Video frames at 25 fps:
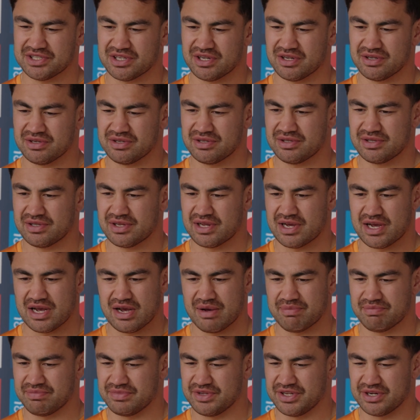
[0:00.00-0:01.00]
So
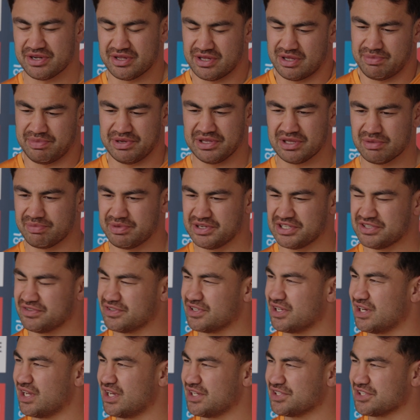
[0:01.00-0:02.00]
they've been the best for
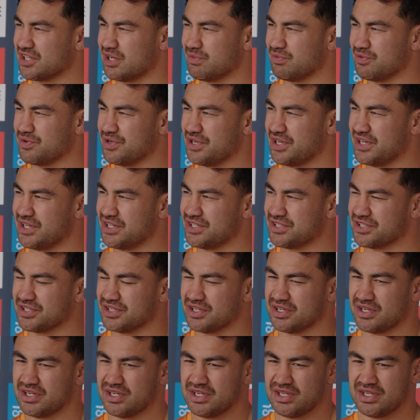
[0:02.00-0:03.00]
the last couple of years, and